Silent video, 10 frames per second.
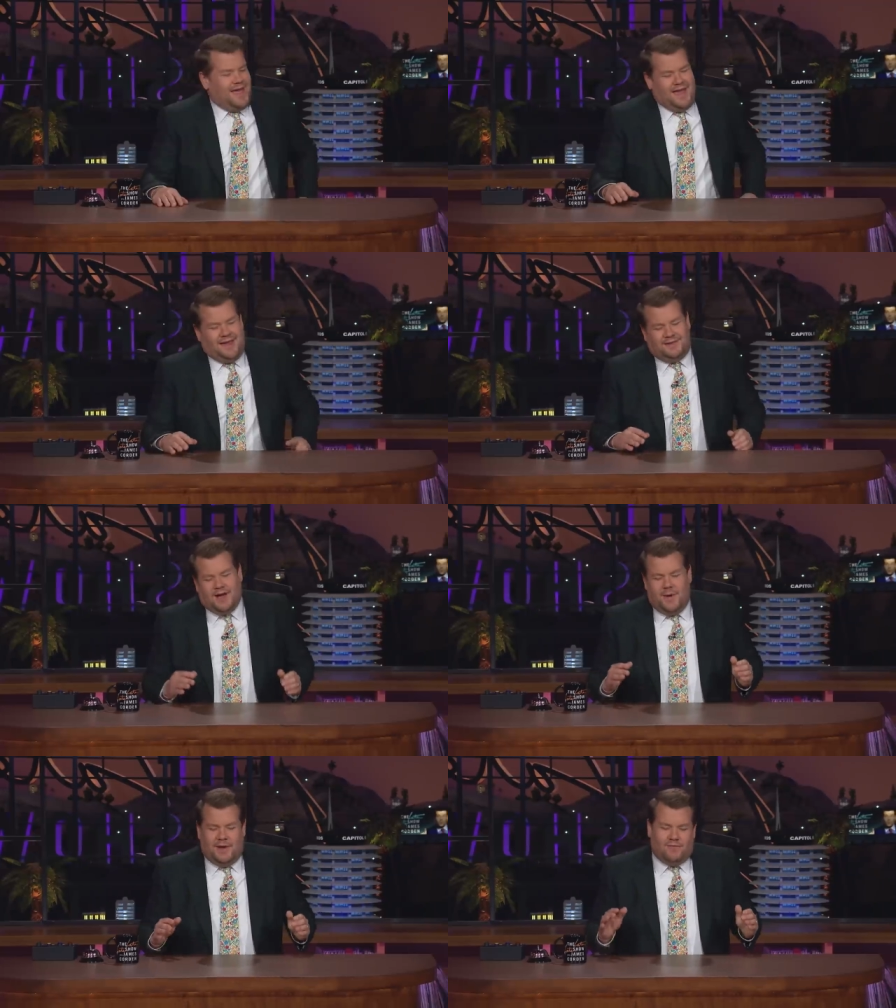Hey,
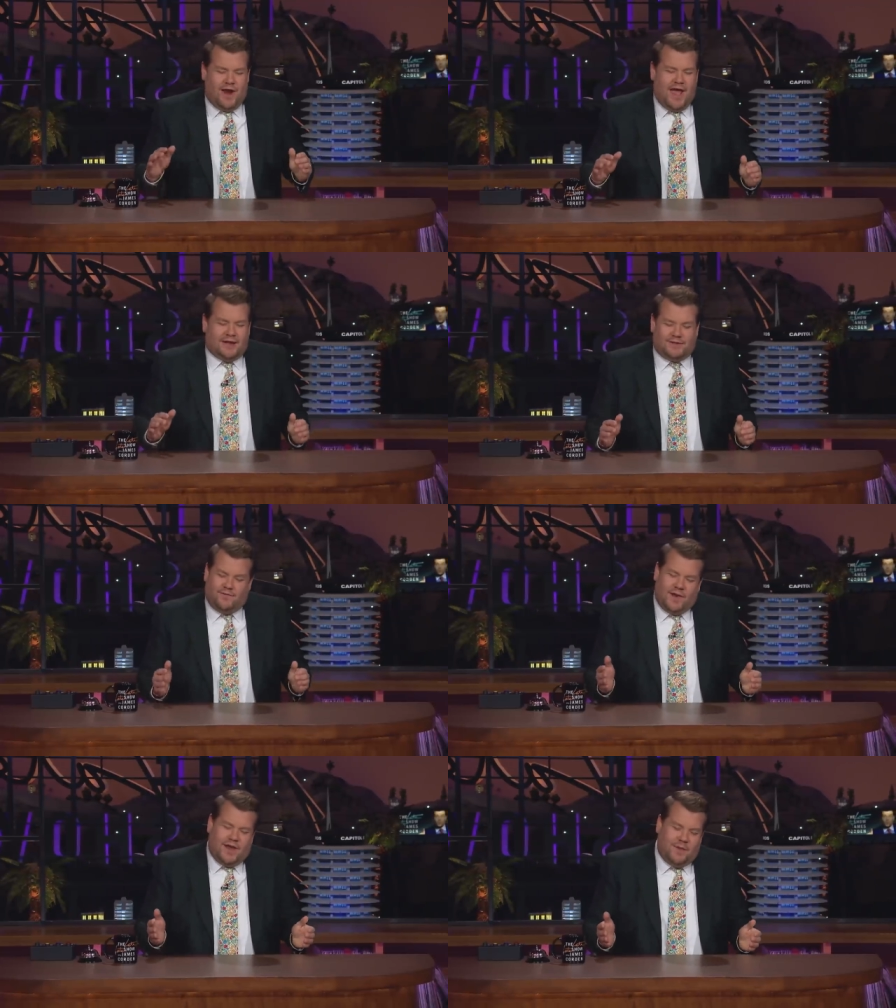Tommy, relax
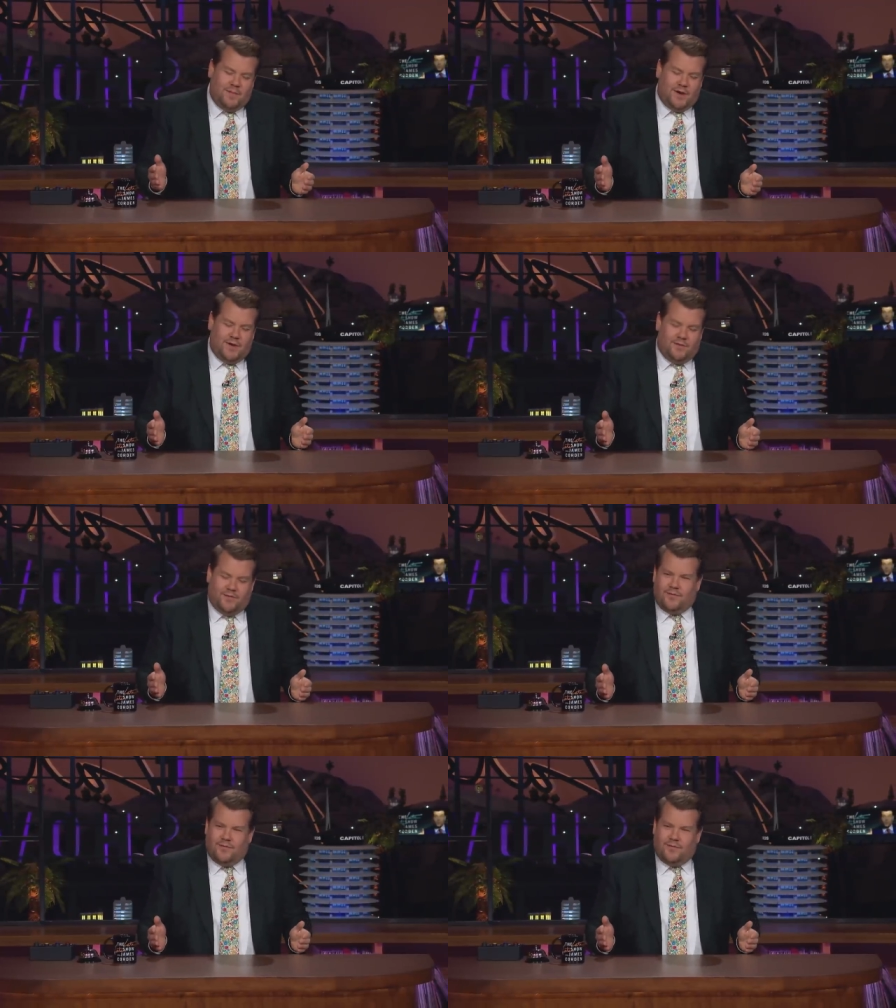and forget about it.